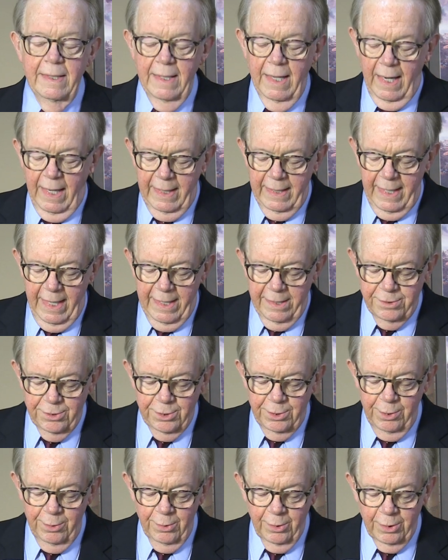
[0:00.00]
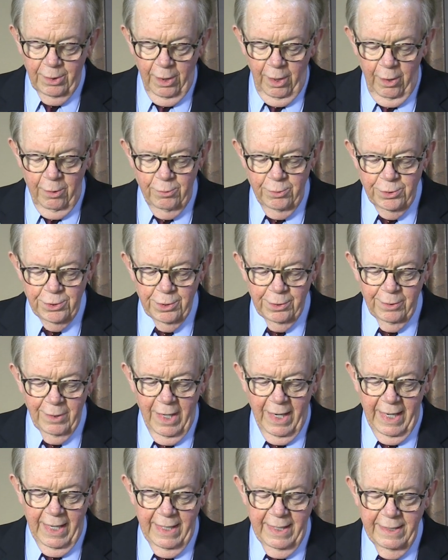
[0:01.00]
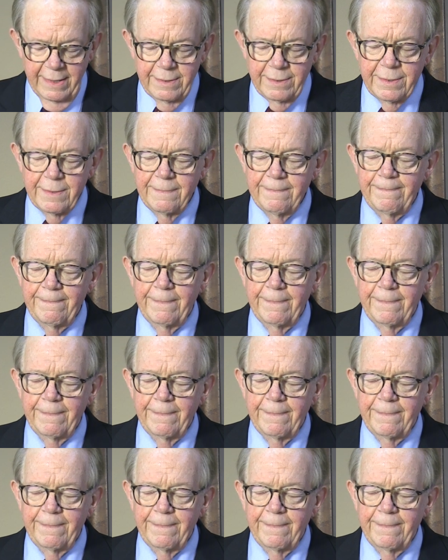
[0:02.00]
I ask you to close your eyes